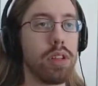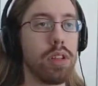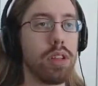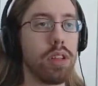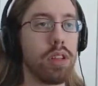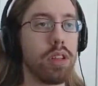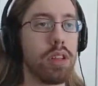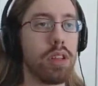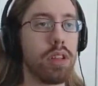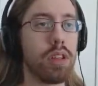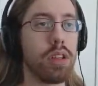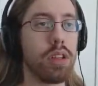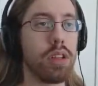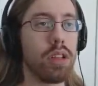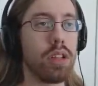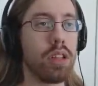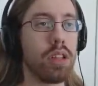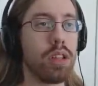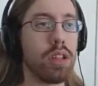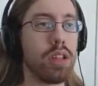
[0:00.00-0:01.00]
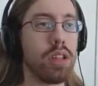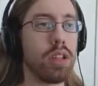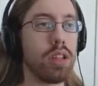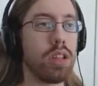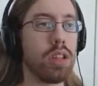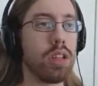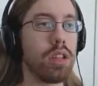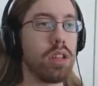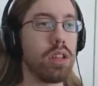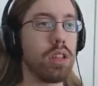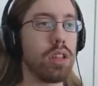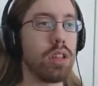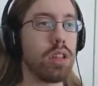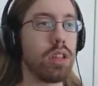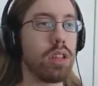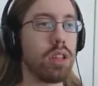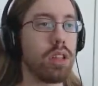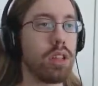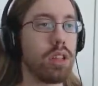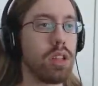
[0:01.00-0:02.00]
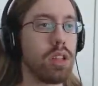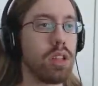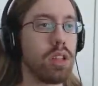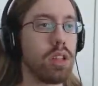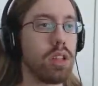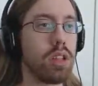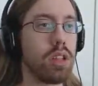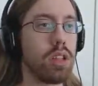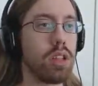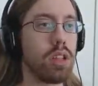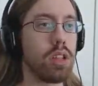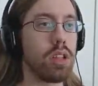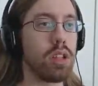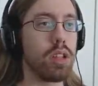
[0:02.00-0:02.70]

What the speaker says: No one is speaking in this clip.